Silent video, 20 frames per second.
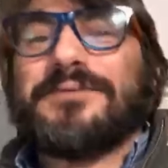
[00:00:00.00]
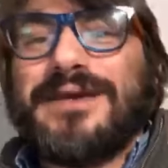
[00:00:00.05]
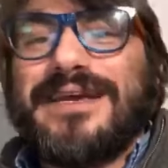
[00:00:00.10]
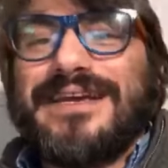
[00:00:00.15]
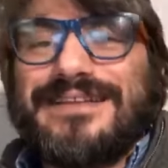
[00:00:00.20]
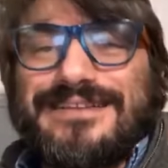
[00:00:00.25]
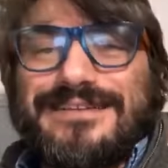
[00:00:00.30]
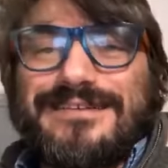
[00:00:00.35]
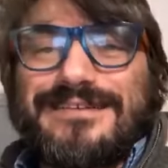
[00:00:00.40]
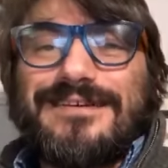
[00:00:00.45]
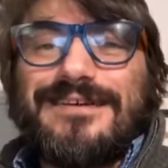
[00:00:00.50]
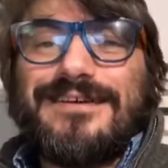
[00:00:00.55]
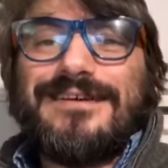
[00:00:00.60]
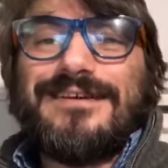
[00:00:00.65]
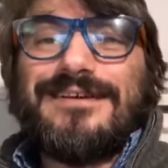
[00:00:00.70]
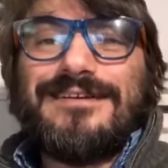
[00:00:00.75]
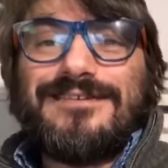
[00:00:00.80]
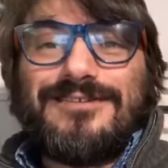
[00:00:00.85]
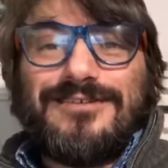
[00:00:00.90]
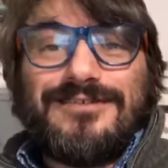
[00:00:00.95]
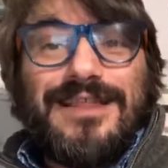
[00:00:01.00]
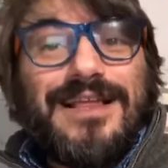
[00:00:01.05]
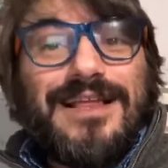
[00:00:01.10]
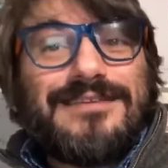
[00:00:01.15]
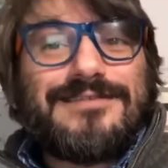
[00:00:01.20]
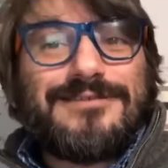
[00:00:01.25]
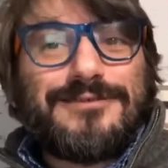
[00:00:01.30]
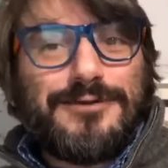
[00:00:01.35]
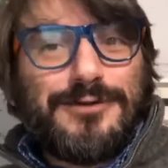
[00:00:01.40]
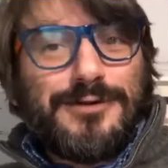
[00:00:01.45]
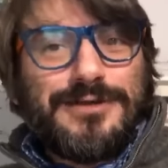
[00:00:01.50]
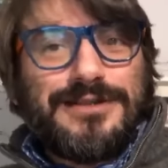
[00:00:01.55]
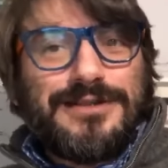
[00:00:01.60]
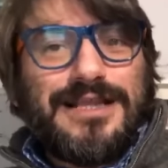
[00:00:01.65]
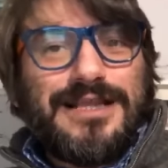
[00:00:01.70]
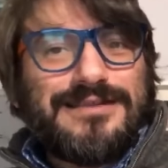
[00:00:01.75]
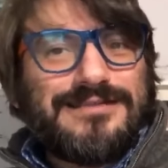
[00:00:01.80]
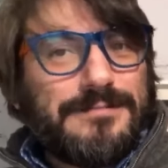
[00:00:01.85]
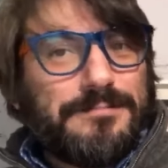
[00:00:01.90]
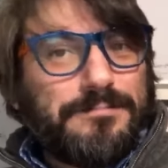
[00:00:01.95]
it. So that's
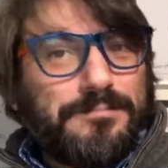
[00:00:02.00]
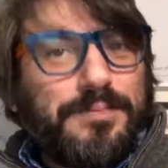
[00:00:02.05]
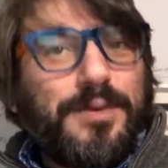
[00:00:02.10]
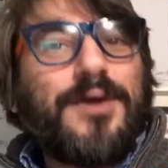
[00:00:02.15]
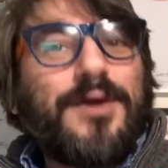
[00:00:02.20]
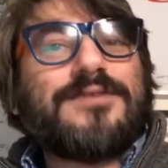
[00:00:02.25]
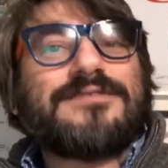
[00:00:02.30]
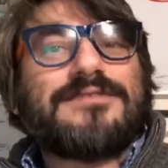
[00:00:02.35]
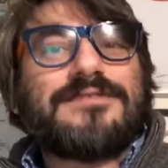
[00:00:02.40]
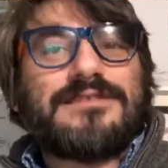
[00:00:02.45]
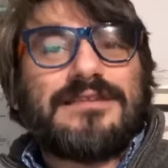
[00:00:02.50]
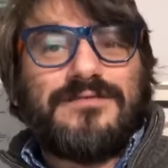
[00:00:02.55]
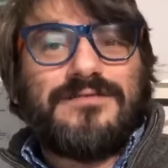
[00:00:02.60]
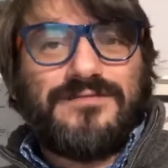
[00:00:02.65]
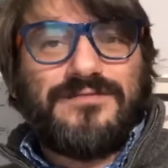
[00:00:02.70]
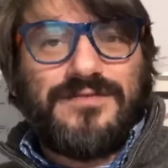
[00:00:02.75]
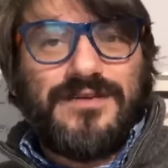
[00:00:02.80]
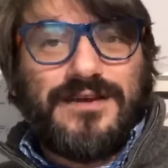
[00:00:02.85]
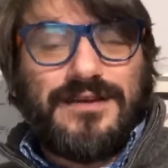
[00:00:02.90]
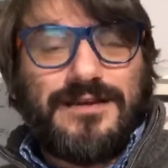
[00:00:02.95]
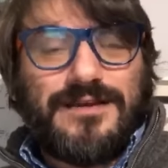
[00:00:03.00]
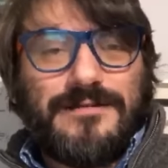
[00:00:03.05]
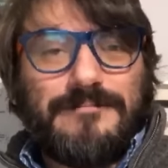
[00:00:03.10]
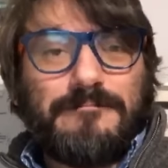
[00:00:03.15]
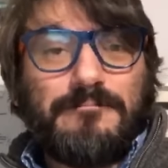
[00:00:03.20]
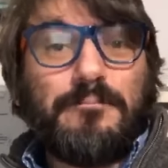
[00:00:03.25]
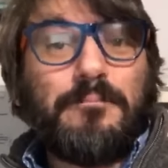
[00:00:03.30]
good. That's a positive thing.